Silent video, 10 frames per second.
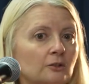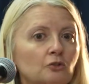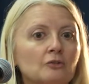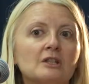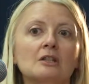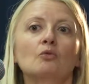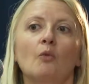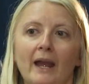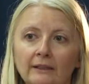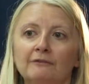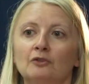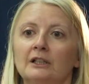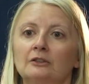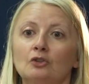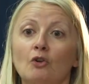you don't just wait for
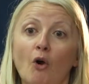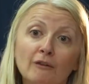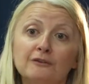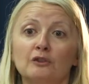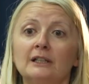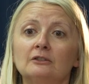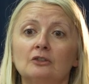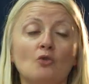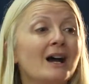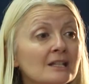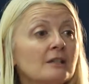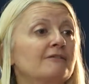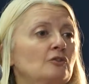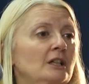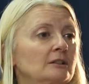it, you go for it, you ask
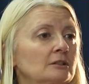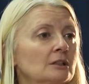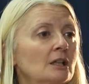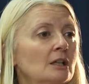for it.